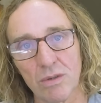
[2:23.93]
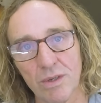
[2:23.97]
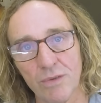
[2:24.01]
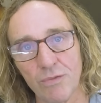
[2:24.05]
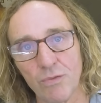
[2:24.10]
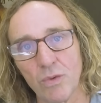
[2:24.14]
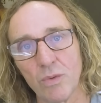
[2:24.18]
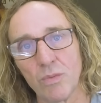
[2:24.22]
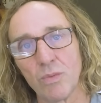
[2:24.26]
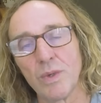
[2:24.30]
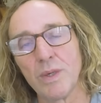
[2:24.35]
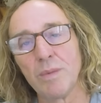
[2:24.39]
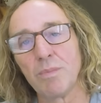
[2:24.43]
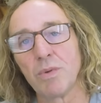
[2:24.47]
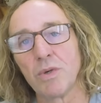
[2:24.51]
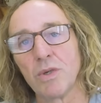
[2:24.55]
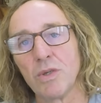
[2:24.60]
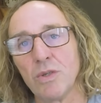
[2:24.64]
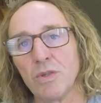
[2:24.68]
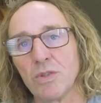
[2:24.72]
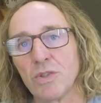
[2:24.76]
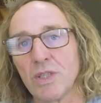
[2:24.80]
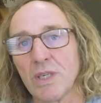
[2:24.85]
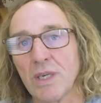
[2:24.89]
If we're
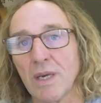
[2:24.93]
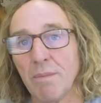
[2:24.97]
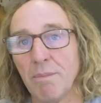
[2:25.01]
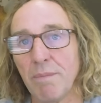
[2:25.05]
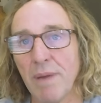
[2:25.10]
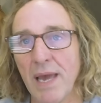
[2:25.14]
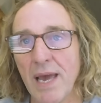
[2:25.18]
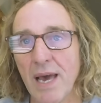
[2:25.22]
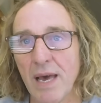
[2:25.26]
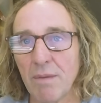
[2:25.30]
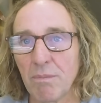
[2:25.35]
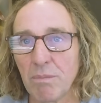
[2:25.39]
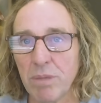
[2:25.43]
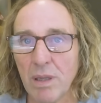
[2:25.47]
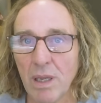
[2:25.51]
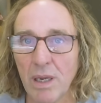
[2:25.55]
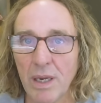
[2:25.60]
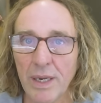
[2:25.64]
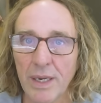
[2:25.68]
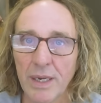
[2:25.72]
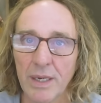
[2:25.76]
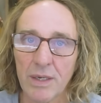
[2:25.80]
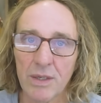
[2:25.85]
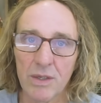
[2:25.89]
reproducing a band
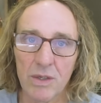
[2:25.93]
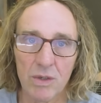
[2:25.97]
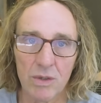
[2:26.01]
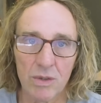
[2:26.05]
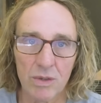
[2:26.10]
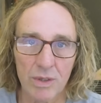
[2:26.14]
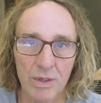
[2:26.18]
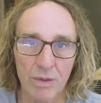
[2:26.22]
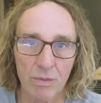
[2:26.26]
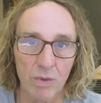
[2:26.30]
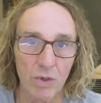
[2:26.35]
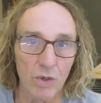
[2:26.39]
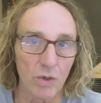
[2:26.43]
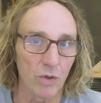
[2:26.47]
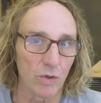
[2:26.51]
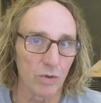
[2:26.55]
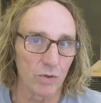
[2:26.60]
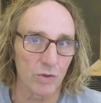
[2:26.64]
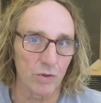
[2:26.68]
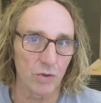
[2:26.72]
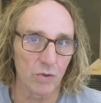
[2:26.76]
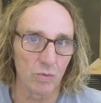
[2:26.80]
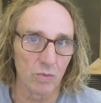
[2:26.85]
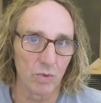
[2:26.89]
playing and you're in a
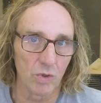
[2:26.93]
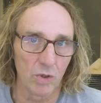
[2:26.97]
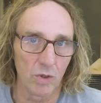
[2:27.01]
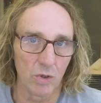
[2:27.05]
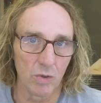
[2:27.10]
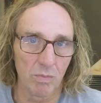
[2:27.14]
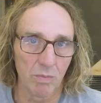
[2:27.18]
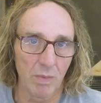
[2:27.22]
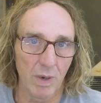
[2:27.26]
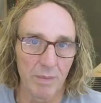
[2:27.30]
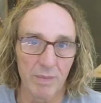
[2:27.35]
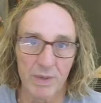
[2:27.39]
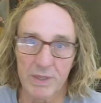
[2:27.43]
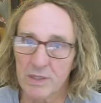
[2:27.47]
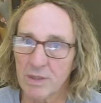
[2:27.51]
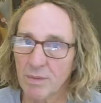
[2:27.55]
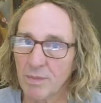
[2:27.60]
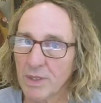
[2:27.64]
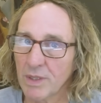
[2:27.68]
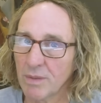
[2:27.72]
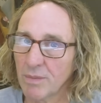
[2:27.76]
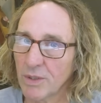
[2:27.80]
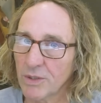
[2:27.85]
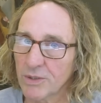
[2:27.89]
rehearsal room, I mean, some
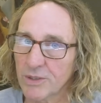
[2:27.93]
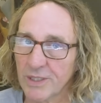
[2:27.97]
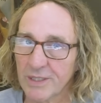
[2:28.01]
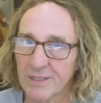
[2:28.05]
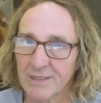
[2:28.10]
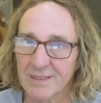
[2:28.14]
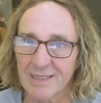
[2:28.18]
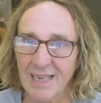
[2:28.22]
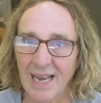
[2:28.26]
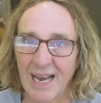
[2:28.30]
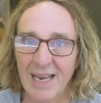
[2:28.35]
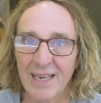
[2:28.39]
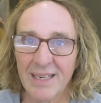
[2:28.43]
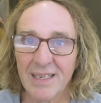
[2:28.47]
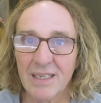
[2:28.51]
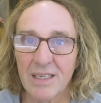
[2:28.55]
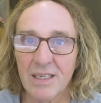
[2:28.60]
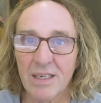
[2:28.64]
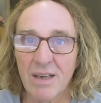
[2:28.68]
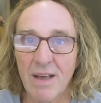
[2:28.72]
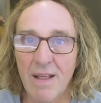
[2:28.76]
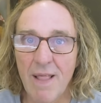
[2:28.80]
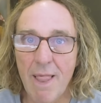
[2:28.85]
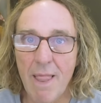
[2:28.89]
of the most
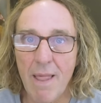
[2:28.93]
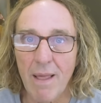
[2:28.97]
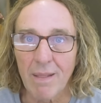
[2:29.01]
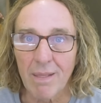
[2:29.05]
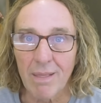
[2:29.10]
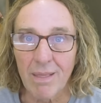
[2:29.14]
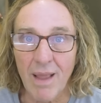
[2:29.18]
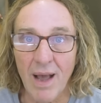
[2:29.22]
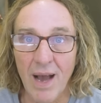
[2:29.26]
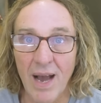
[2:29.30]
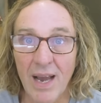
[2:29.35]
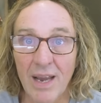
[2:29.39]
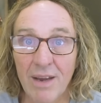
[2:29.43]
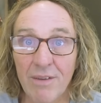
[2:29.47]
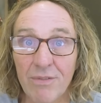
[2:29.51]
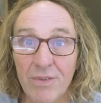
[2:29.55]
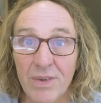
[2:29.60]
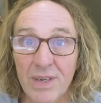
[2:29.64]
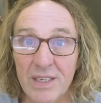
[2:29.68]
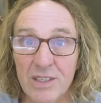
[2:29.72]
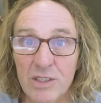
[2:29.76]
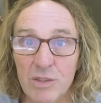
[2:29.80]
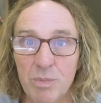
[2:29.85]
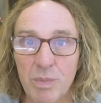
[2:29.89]
exciting live
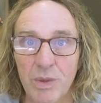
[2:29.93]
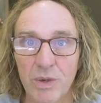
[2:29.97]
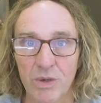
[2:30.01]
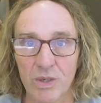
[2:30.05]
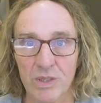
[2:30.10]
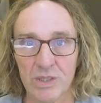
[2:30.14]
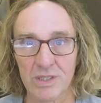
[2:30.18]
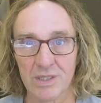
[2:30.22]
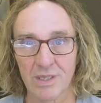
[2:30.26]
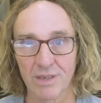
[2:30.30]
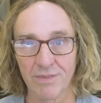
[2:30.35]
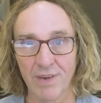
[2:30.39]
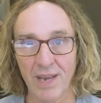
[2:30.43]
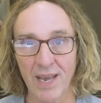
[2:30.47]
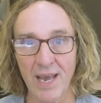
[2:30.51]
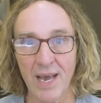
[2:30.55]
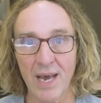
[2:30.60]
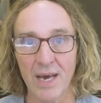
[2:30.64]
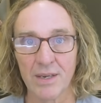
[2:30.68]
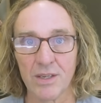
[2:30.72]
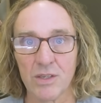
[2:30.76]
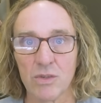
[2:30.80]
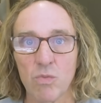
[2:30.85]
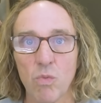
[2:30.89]
experiences I've
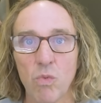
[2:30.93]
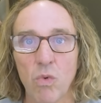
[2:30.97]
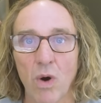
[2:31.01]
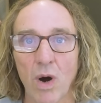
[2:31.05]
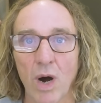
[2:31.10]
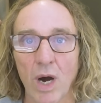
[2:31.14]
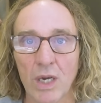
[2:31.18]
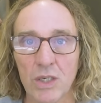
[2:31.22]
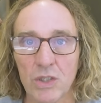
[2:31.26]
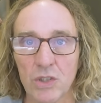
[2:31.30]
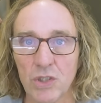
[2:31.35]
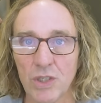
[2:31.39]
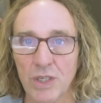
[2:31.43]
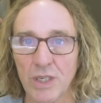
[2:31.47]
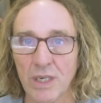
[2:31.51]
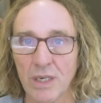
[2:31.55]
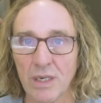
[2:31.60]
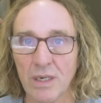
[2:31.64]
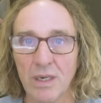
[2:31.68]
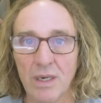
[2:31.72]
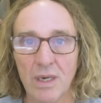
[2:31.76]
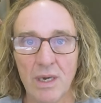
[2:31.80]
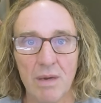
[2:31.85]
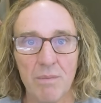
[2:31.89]
had is
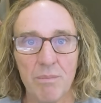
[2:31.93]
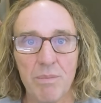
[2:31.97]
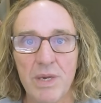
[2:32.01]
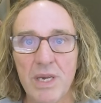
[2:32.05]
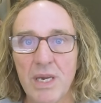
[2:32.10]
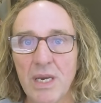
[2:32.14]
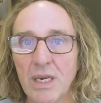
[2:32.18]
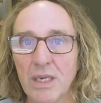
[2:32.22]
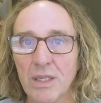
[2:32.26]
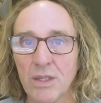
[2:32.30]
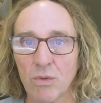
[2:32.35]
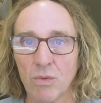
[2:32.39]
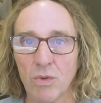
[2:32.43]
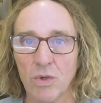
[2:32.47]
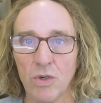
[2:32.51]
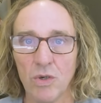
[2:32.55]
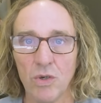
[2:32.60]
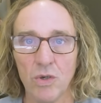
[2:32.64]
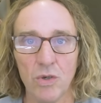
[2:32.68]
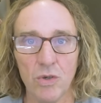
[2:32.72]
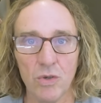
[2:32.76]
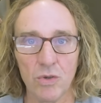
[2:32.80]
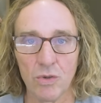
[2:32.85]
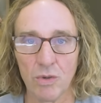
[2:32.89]
watching, being in
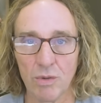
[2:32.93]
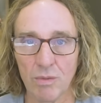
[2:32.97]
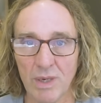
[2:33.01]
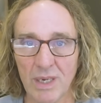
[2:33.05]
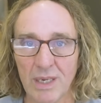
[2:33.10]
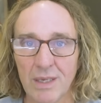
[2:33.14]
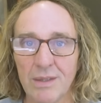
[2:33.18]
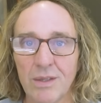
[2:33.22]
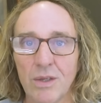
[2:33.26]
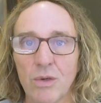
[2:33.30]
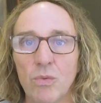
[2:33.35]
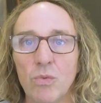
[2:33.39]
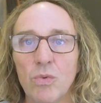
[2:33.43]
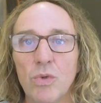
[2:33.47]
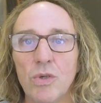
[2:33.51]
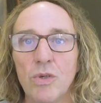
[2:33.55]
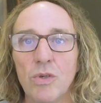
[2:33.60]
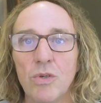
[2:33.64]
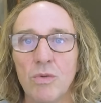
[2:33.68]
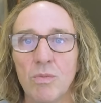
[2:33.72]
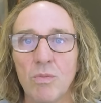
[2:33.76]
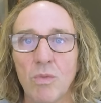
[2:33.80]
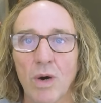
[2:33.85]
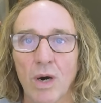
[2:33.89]
the
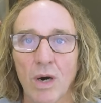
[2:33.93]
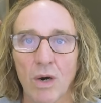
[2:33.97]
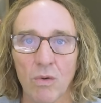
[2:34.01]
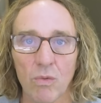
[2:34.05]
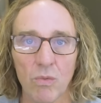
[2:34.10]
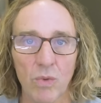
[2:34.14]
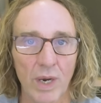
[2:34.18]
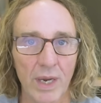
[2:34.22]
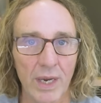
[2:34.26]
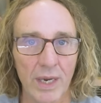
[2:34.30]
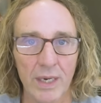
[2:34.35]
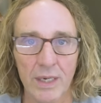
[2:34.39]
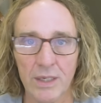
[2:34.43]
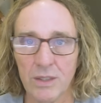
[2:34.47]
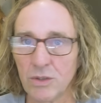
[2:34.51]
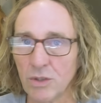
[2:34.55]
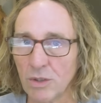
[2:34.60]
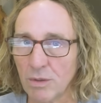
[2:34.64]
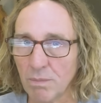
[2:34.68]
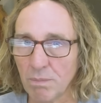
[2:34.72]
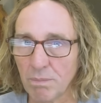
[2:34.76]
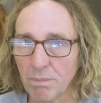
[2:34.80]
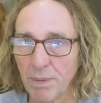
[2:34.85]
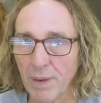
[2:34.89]
room while Rage or
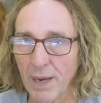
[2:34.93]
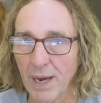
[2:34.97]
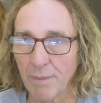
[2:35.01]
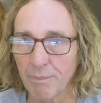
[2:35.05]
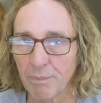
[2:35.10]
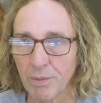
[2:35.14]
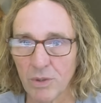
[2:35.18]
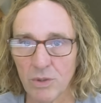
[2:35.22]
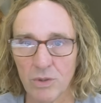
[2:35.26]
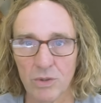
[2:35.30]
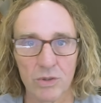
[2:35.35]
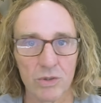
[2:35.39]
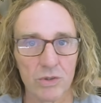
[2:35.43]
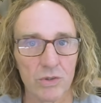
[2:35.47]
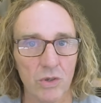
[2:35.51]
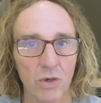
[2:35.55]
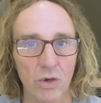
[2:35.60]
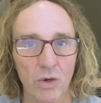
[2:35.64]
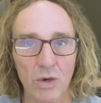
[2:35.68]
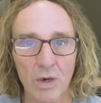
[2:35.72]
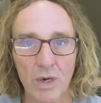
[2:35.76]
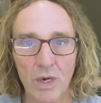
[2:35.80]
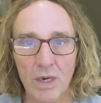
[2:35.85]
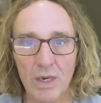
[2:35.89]
Peppers
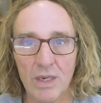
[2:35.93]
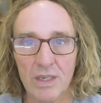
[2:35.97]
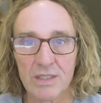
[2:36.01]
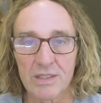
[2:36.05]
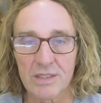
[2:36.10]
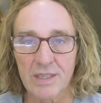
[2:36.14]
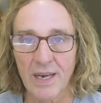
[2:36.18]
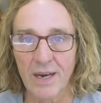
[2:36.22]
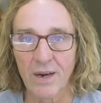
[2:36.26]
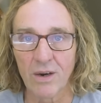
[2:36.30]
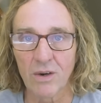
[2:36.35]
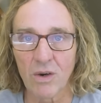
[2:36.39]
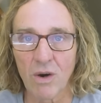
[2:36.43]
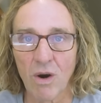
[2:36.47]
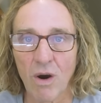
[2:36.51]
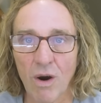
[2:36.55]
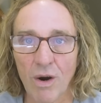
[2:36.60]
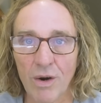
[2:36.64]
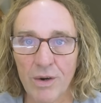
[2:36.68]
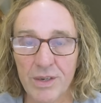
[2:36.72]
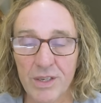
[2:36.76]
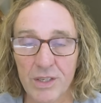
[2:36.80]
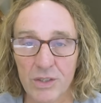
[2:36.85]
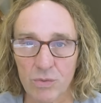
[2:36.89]
or
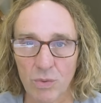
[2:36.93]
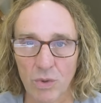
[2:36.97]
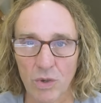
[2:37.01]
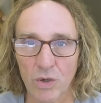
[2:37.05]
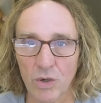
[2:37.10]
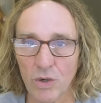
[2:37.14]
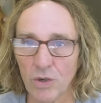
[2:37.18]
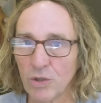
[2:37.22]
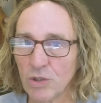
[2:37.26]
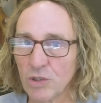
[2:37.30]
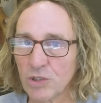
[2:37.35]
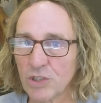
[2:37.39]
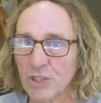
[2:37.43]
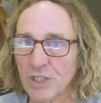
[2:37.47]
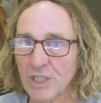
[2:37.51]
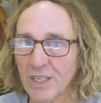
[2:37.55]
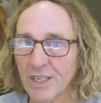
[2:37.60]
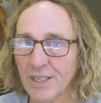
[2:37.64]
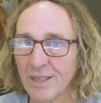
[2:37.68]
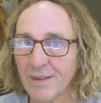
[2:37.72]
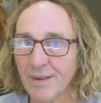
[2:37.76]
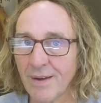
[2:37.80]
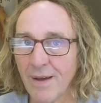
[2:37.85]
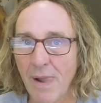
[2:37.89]
Soundgarden is
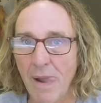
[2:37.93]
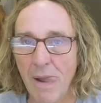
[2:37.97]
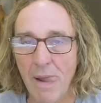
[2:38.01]
rehearsing,